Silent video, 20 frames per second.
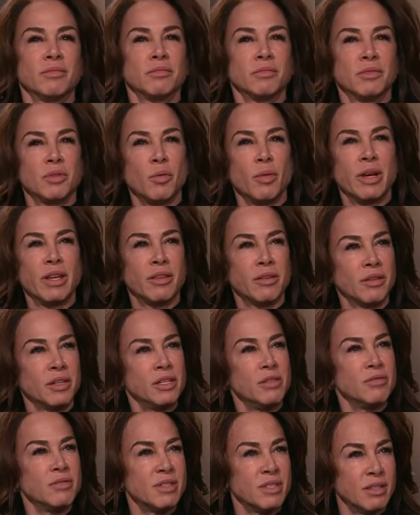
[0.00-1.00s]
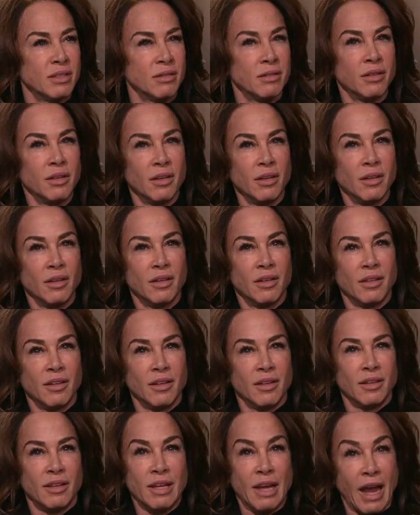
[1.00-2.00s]
the way they're using
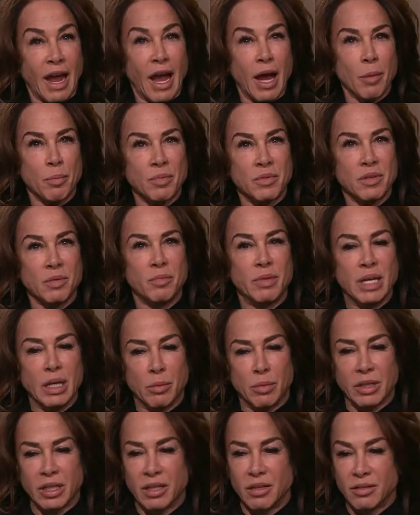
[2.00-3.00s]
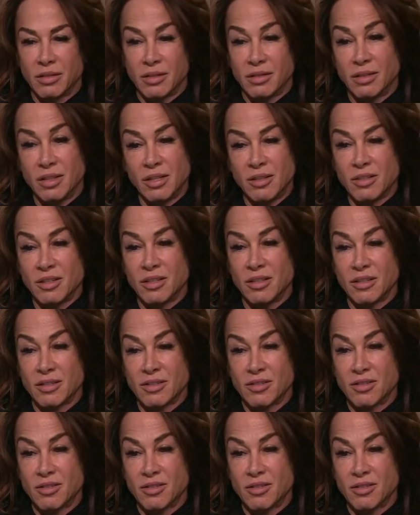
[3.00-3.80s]
the app to be able to hear the teaching is